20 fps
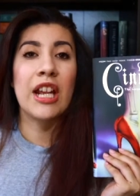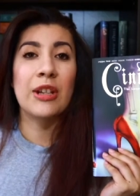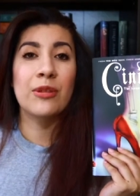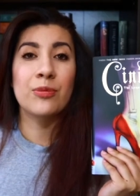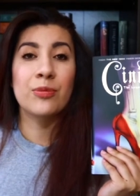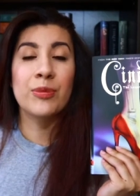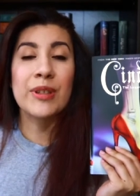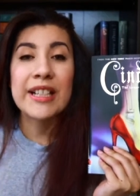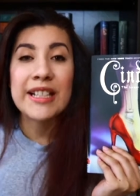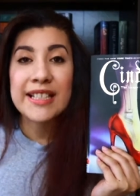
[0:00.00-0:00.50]
a
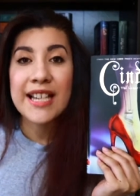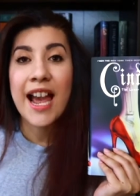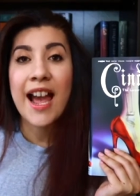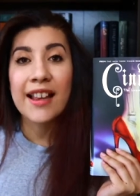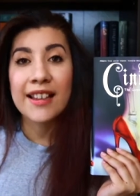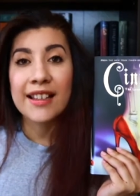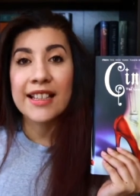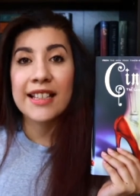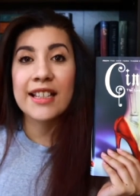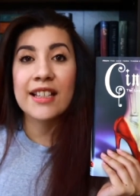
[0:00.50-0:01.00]

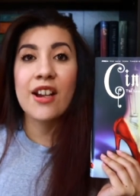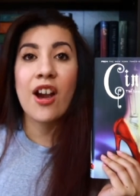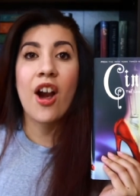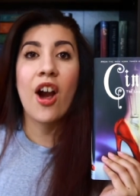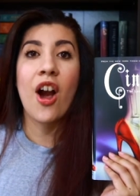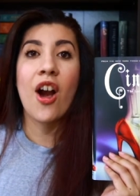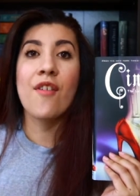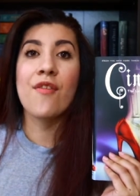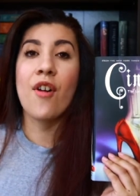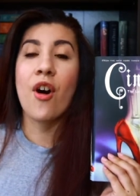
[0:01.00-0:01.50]
retelling
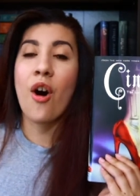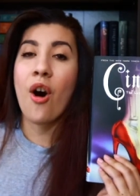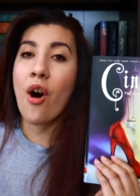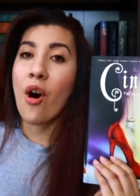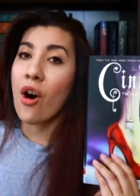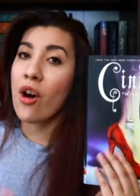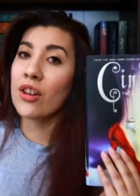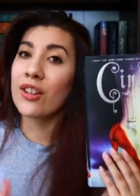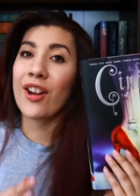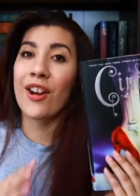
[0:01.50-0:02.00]
of
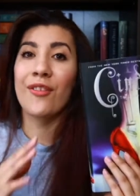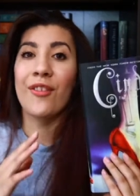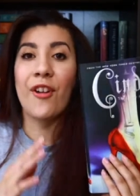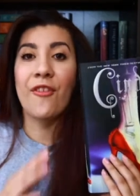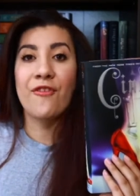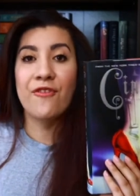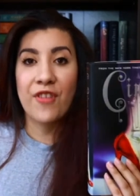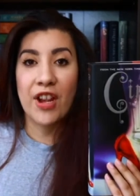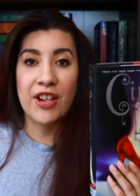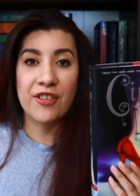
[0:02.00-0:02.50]
all of our
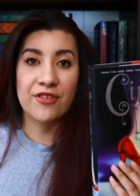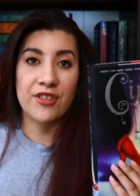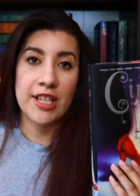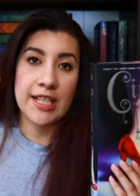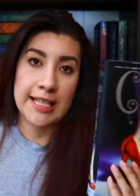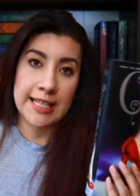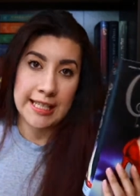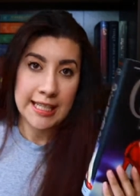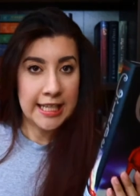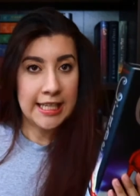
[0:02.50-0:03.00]

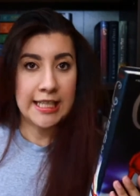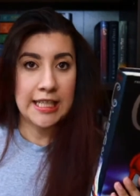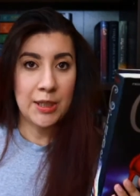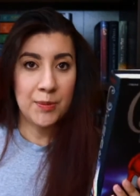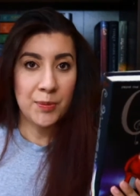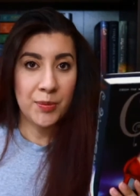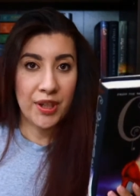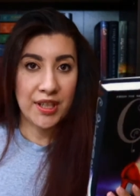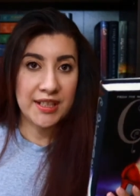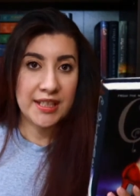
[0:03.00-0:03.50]
favorite Disney
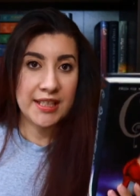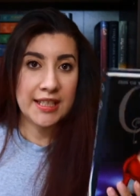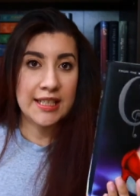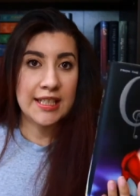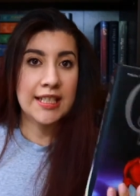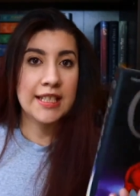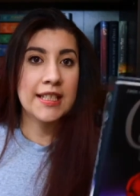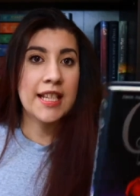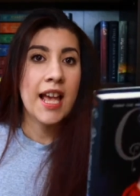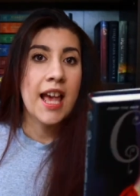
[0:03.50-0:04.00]

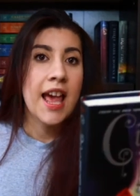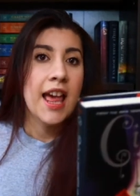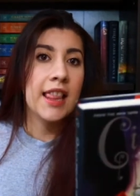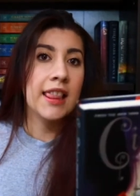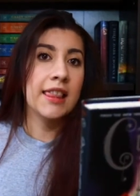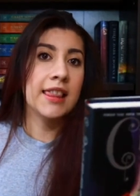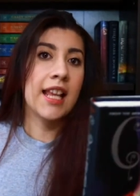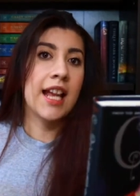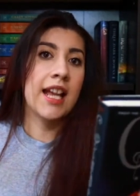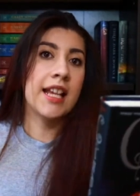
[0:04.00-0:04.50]
princesses
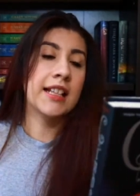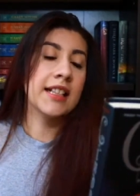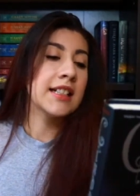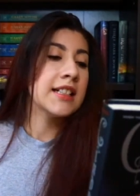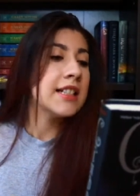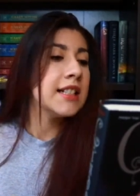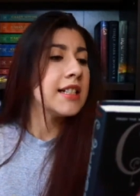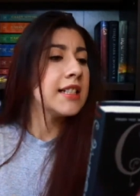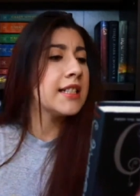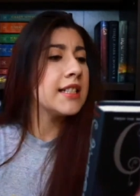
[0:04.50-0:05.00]
like
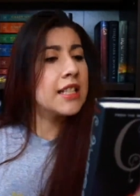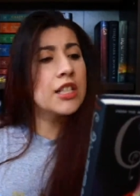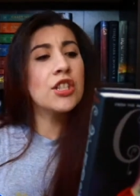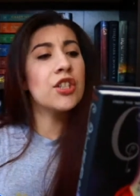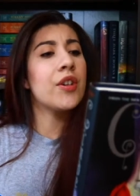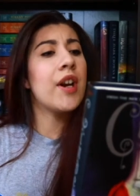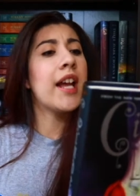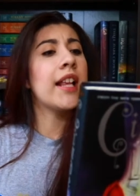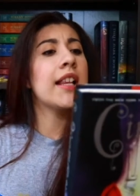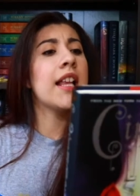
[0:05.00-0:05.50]

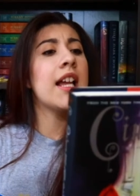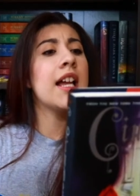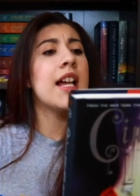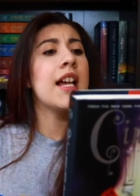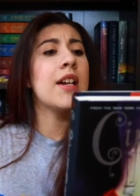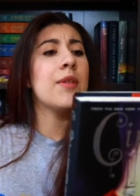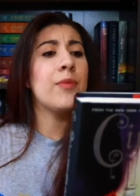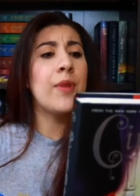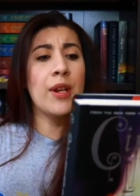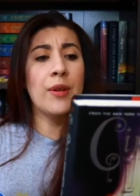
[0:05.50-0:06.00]

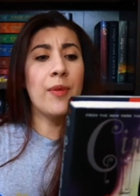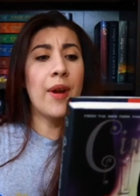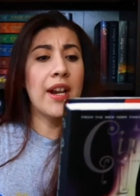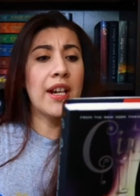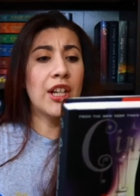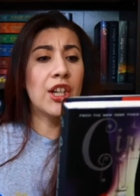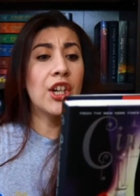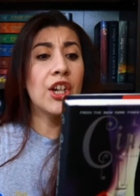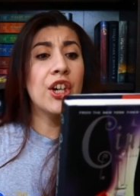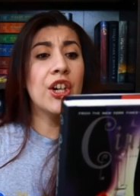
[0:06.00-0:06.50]
Cinderella, Red
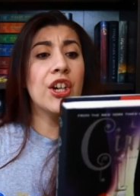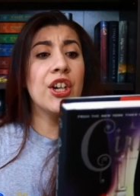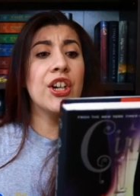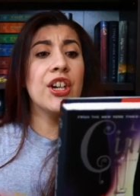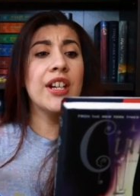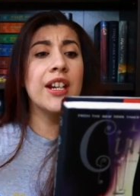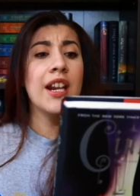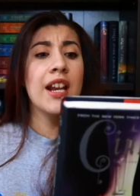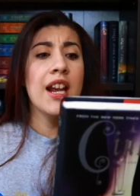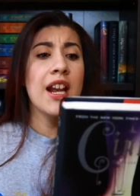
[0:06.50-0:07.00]
Riding
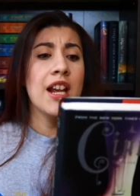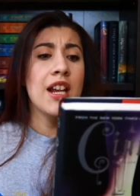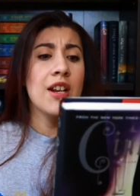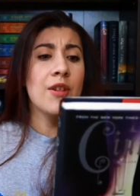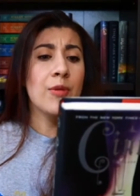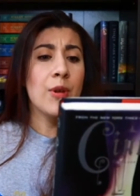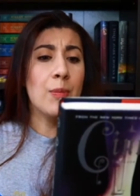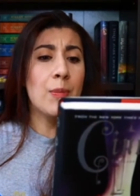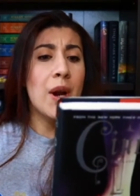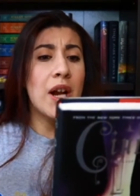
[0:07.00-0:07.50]
Hood,
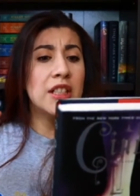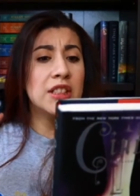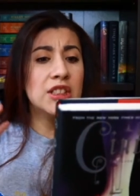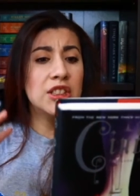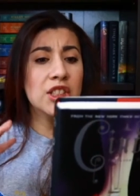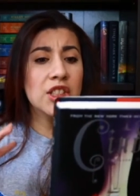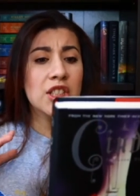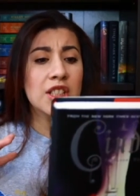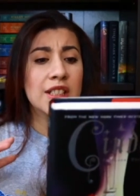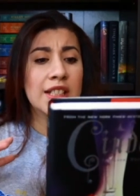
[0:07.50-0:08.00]

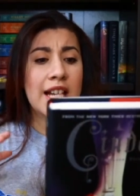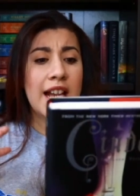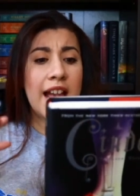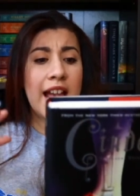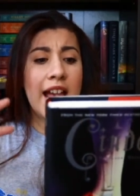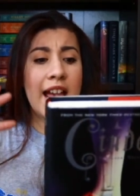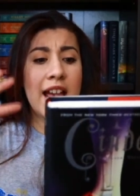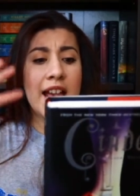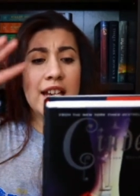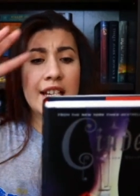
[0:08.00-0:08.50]
Rapunzel,
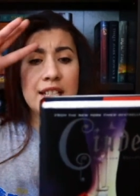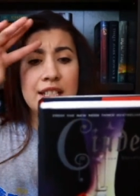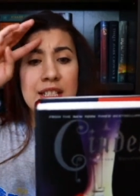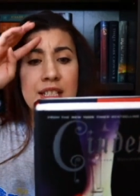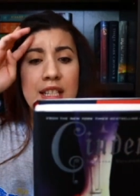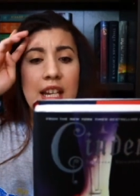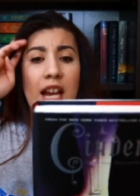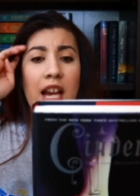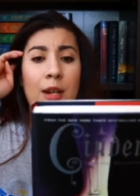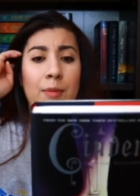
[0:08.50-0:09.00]

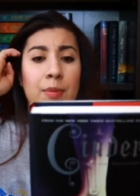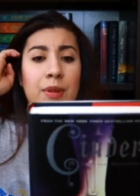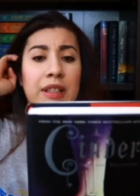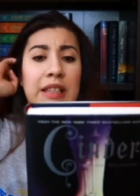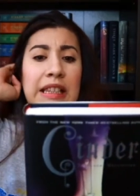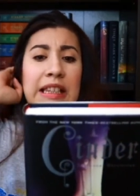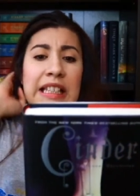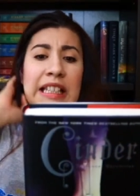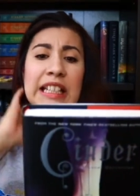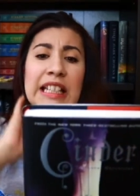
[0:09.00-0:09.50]
and I
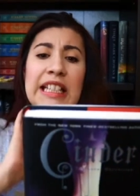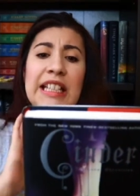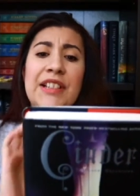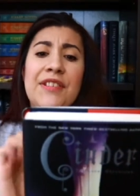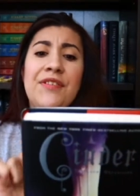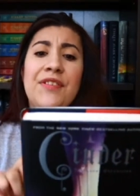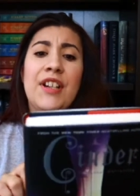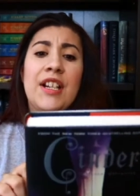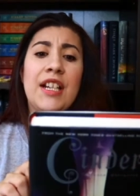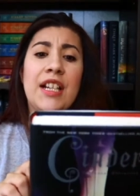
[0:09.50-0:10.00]

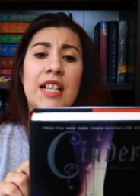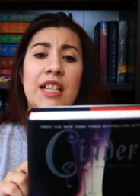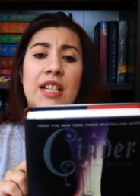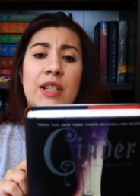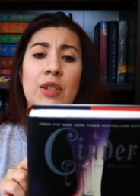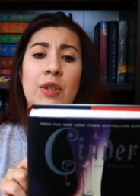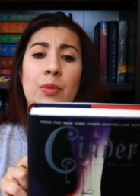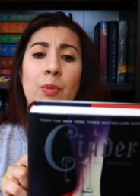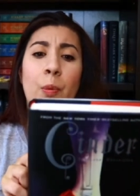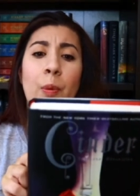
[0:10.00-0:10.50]
believe
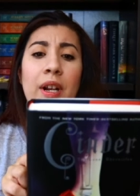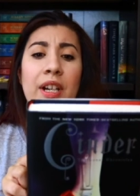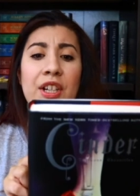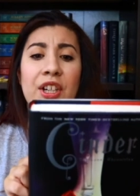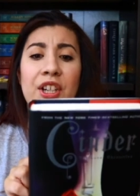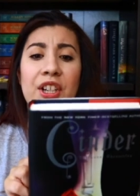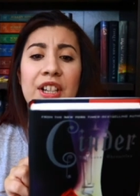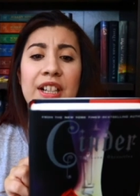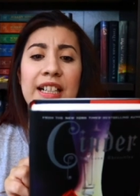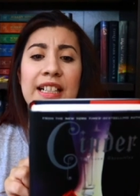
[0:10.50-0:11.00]

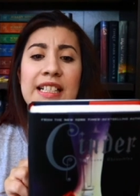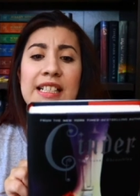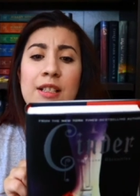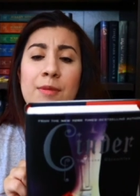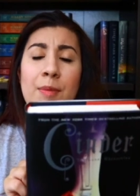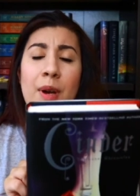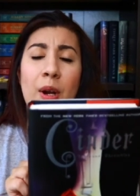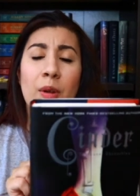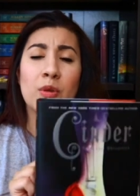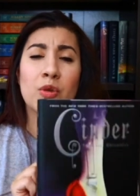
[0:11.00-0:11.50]
Winter is
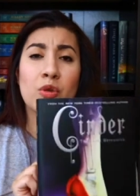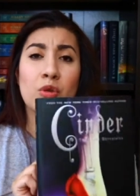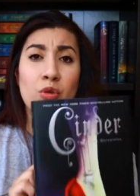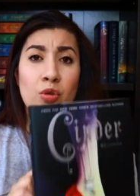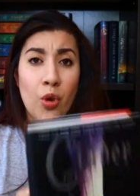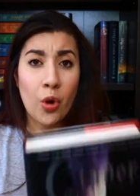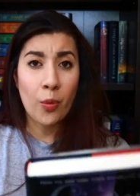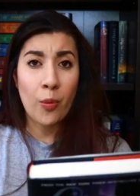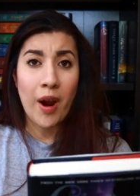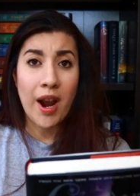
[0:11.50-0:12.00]
about
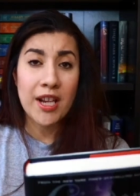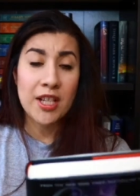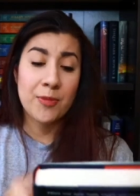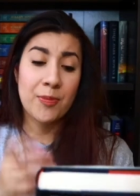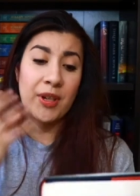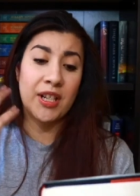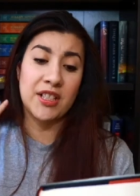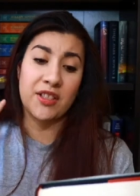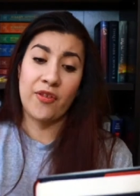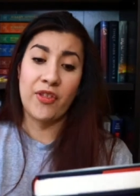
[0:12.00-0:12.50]
Snow White
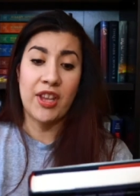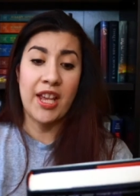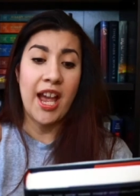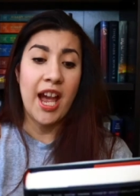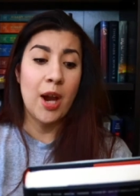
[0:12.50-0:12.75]
because of the